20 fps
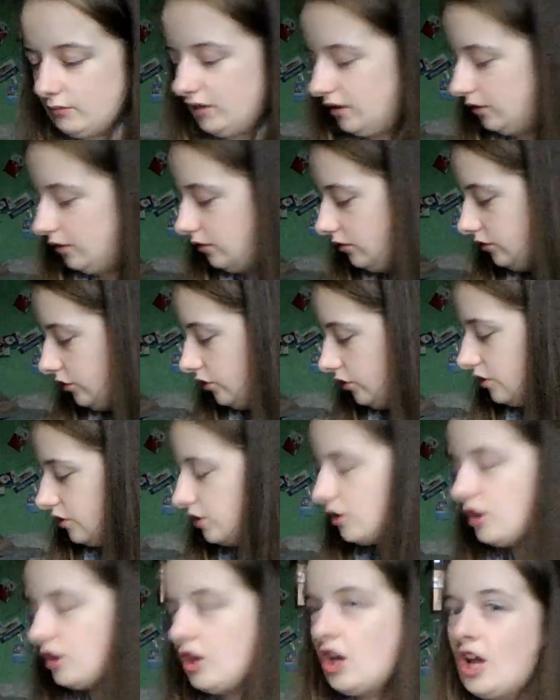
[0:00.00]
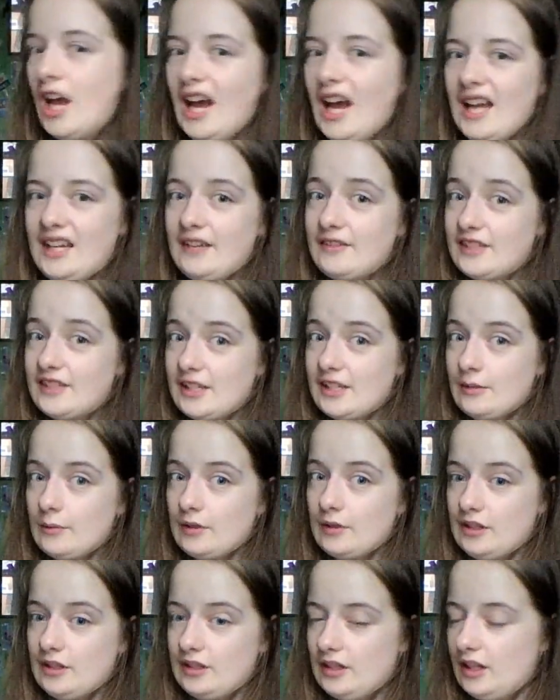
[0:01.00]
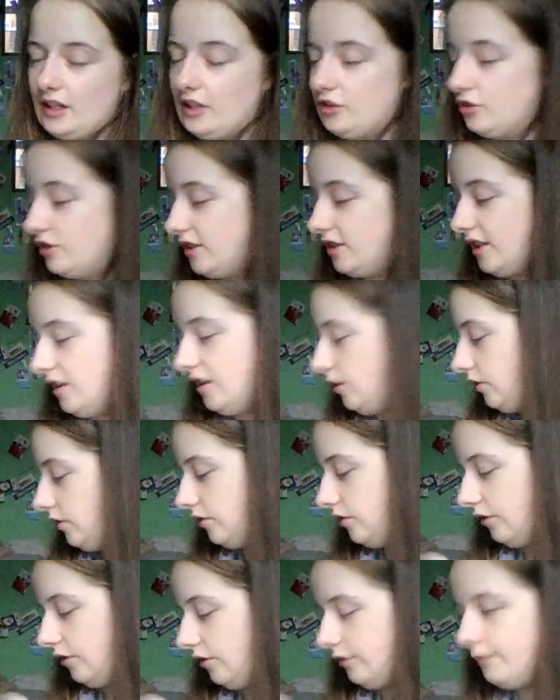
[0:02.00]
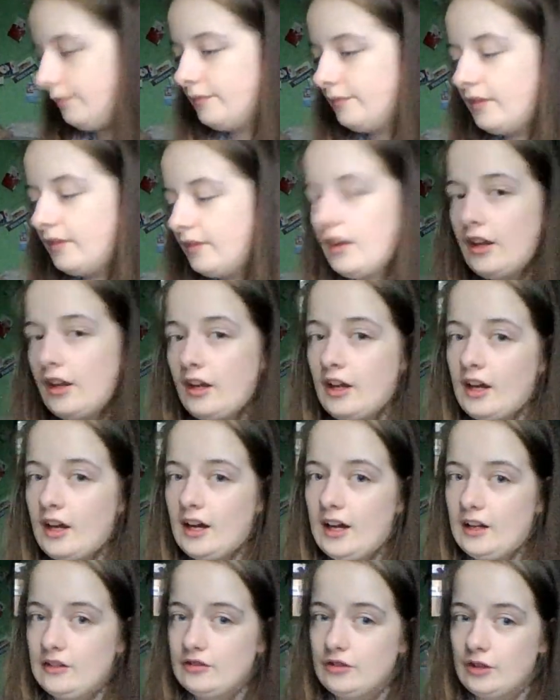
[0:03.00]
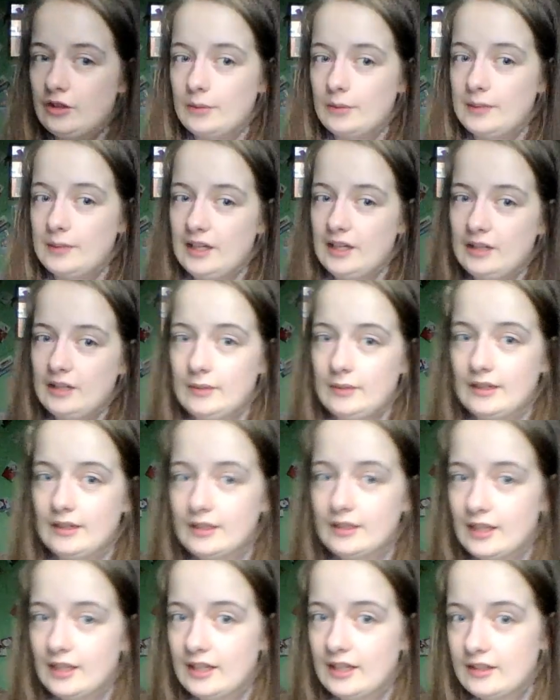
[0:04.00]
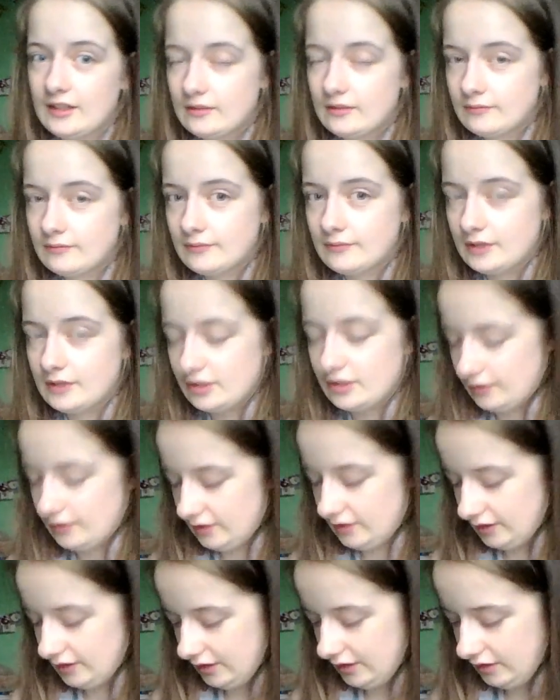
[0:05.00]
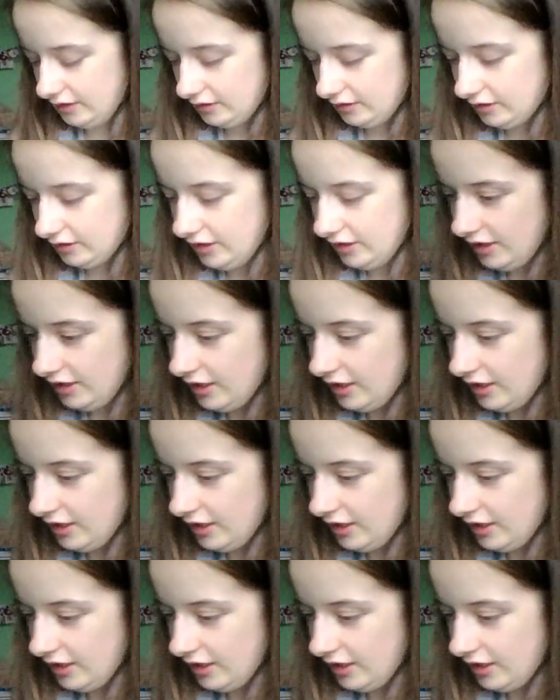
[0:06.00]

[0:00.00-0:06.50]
I never said I wanted it, I just said it was cool. And she got me in there, like sorry So